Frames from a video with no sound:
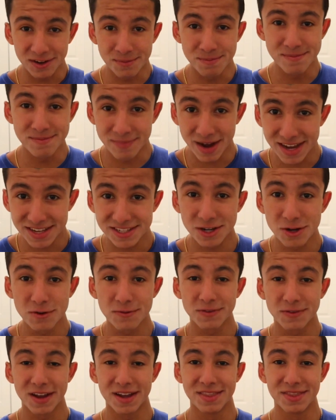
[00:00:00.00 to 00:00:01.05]

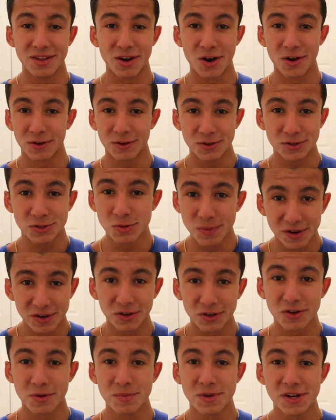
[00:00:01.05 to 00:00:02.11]
myself and our
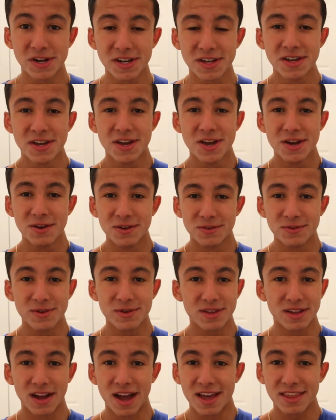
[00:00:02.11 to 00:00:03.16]
superhero community,
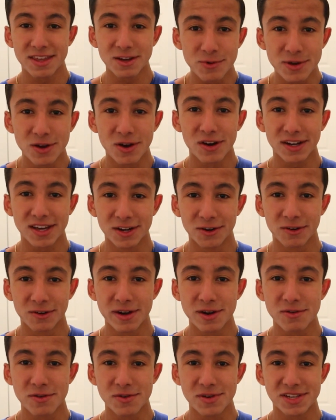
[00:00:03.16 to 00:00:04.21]
I think we all can
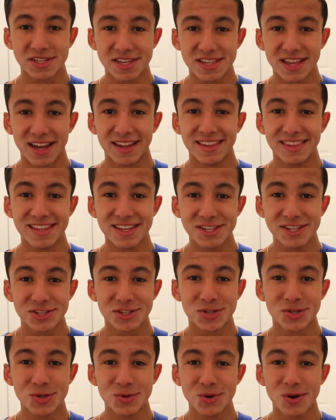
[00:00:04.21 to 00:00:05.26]
agree when we say that
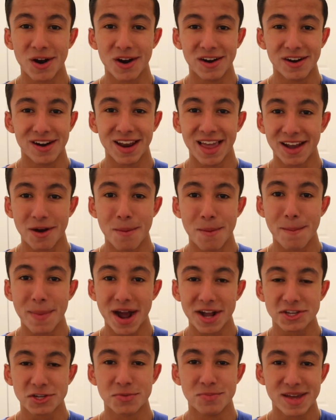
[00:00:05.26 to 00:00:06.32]
these two are like a
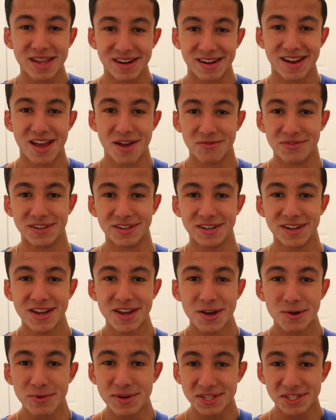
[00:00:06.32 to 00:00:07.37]
match made in heaven.
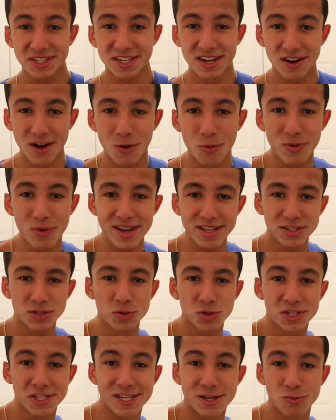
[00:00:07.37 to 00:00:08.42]
We just cannot wait
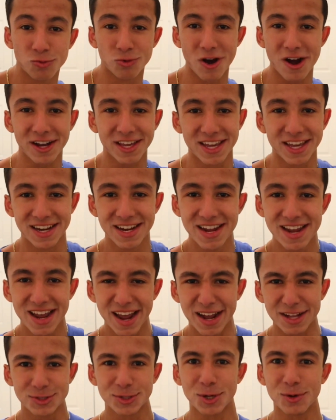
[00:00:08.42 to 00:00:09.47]
to see Rocket
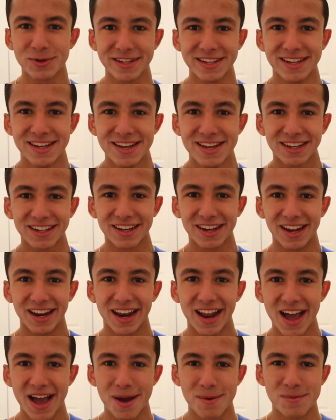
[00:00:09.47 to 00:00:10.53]
and Tony
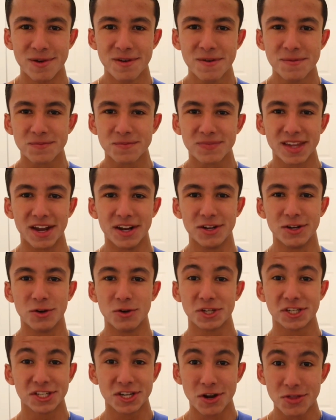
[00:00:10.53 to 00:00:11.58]
collab and, you know,
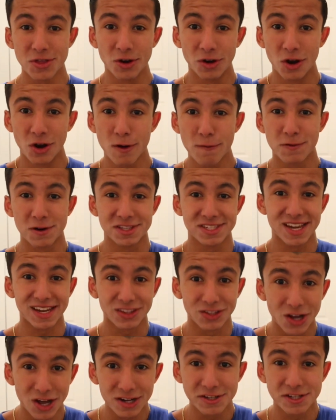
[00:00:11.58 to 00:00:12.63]
share their love for
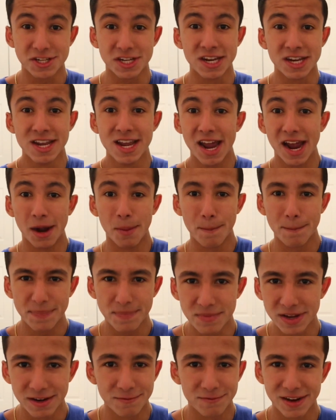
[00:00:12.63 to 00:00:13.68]
technology and
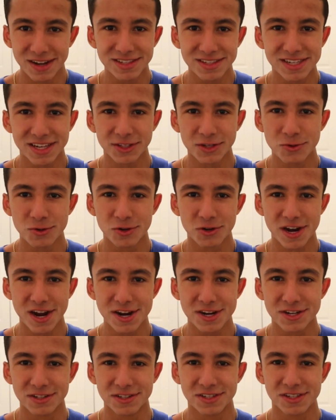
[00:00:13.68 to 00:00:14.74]
inventing new
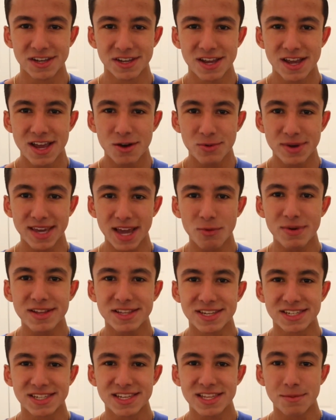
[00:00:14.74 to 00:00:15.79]
creations. We can't
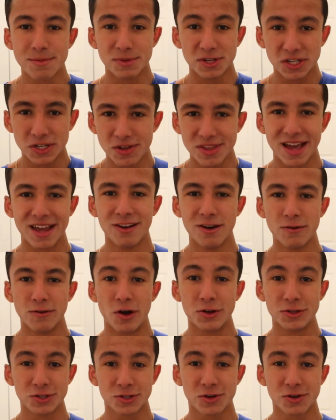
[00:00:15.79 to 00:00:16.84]
wait to see them share that love
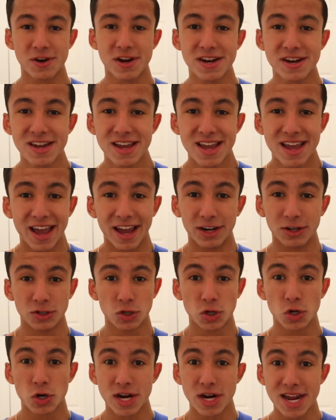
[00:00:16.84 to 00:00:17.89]
on screen and
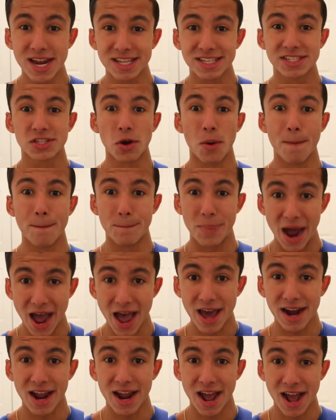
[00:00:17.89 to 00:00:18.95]
create some
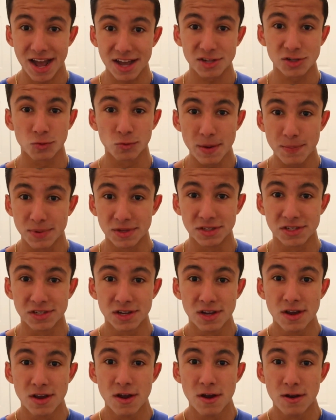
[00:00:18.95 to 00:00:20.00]
badass
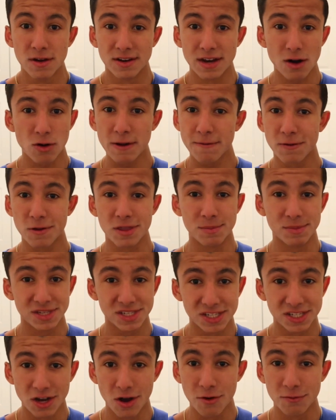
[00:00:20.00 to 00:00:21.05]
weapons, not only for
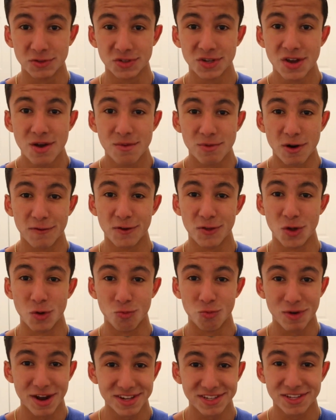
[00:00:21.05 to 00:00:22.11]
themselves, but for the
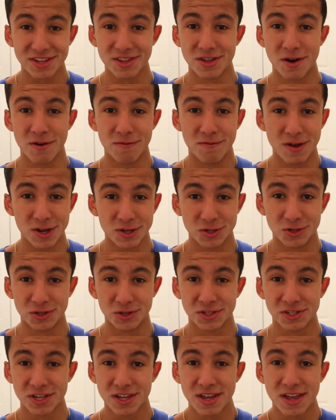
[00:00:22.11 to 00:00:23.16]
rest of the
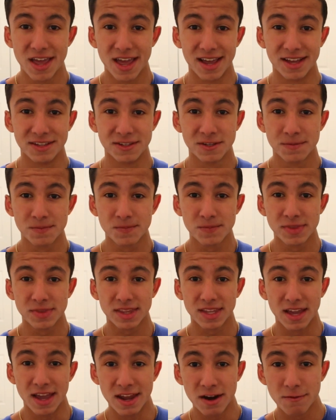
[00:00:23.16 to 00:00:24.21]
Avengers. And
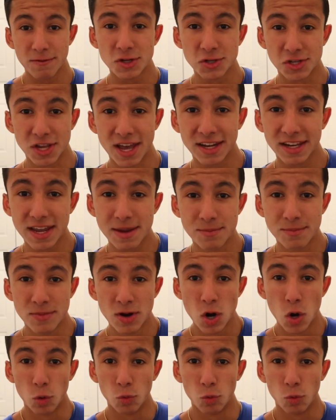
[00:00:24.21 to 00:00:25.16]
in Avengers Endgame,